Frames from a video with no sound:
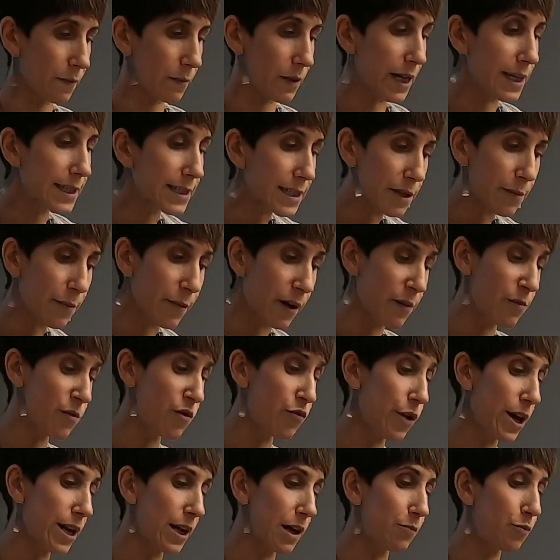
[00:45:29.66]
things that might be
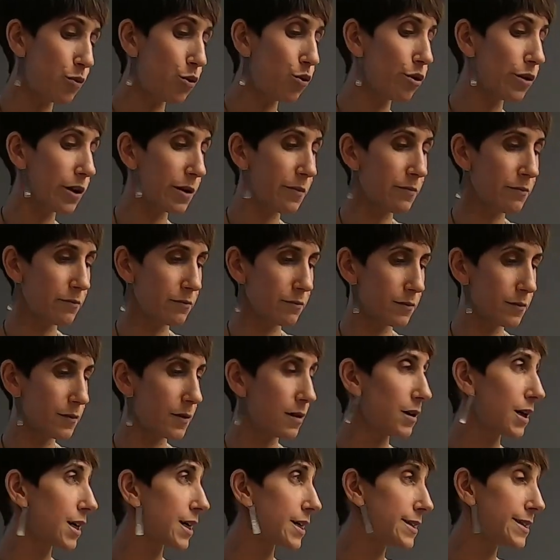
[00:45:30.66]
read on Purim,
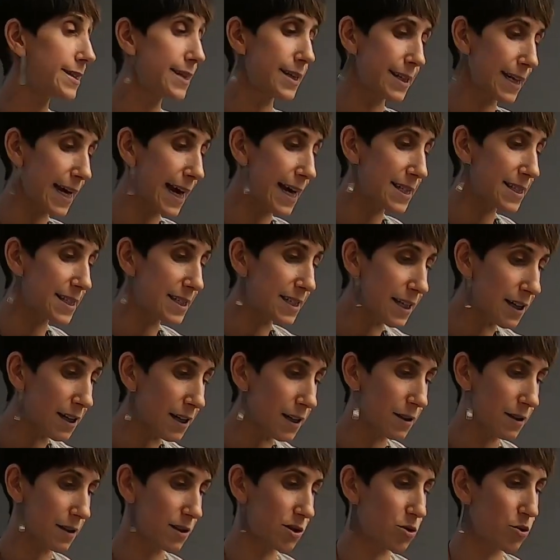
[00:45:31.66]
Qissat
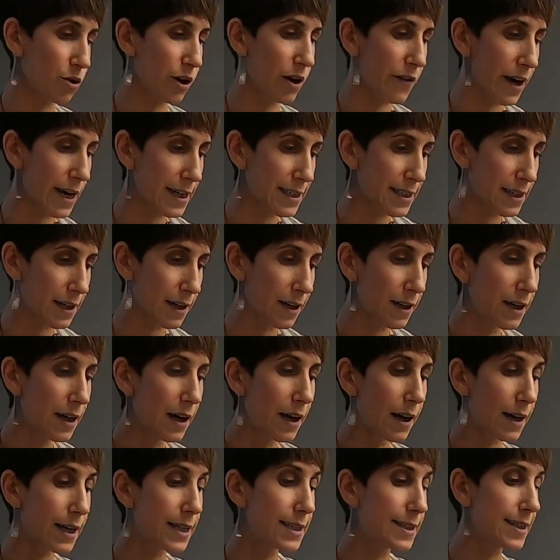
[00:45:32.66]
Esther, the story of Esther,
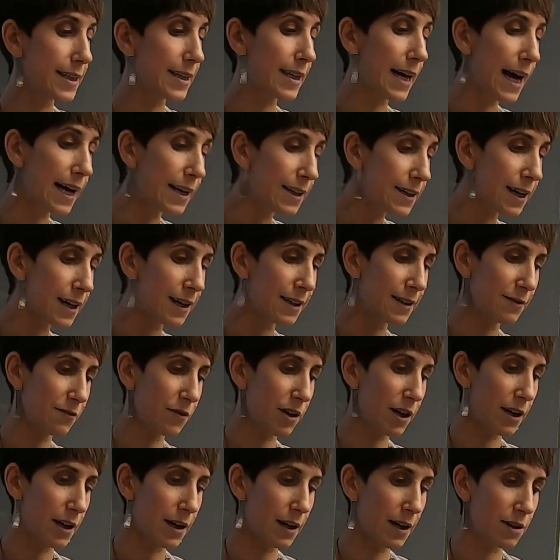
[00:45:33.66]
Qissat
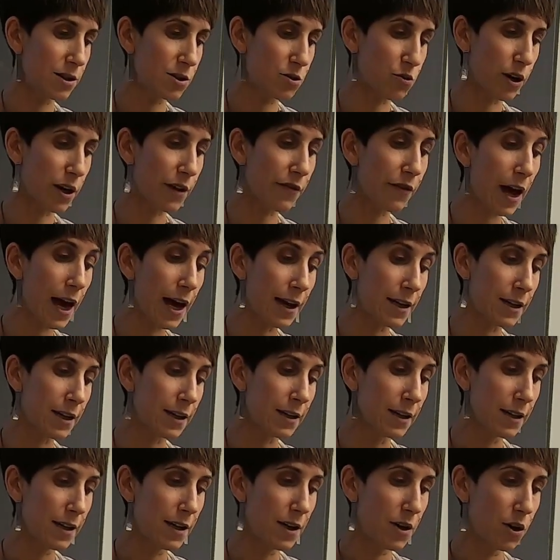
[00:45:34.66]
Hannah, the story of
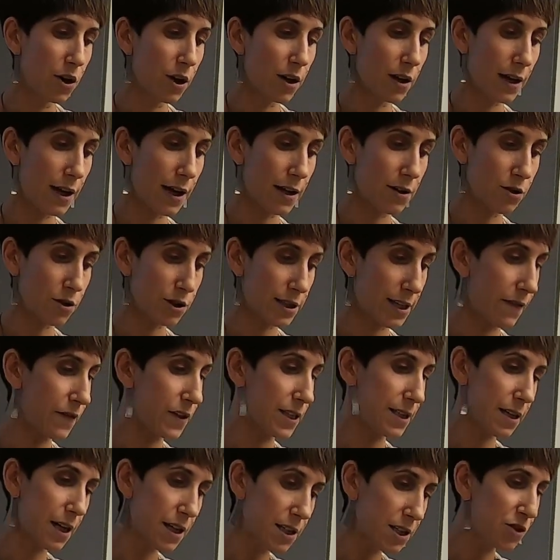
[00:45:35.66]
Hannah and her 7
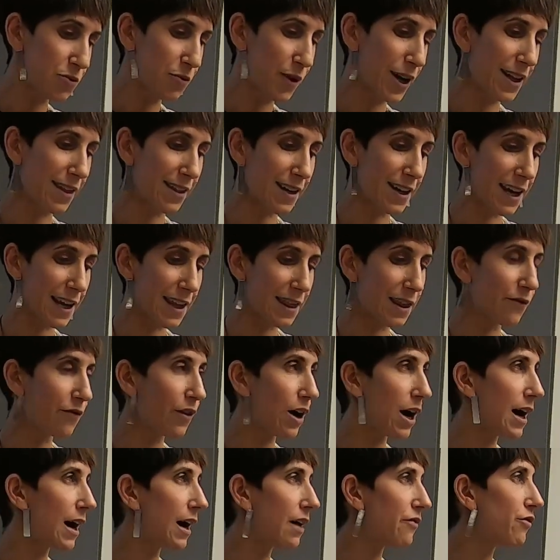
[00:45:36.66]
sons, read on the 9th of
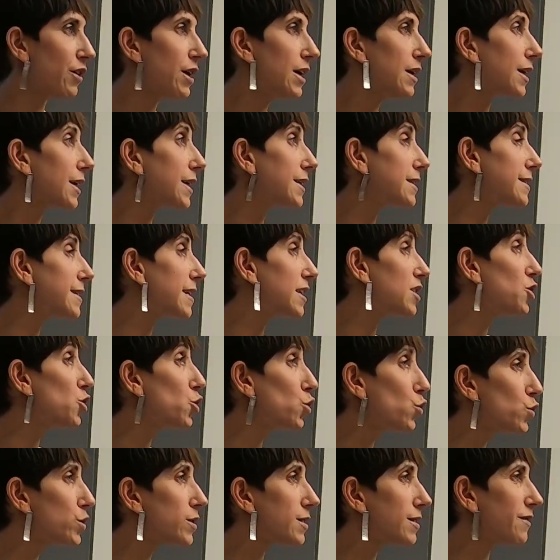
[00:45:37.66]
Av, Qissat
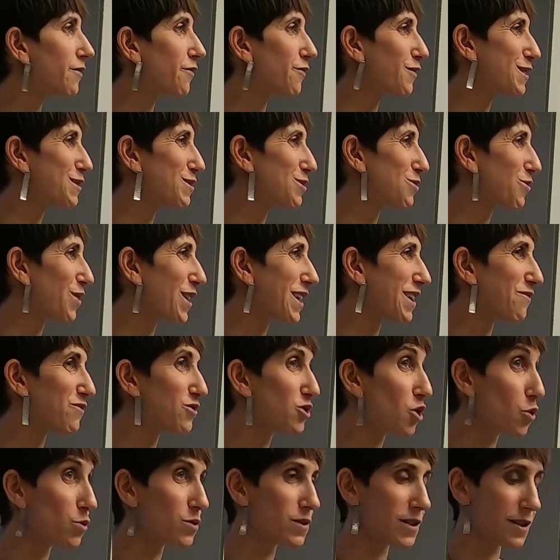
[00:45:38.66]
Yusuf, the story of
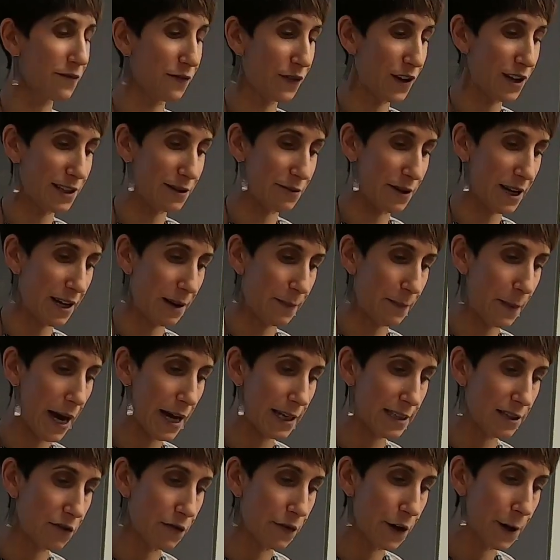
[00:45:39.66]
Joseph, that's read on
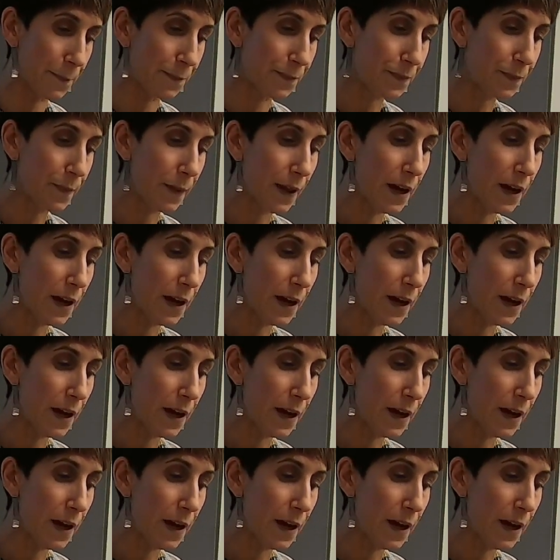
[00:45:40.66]
Passover.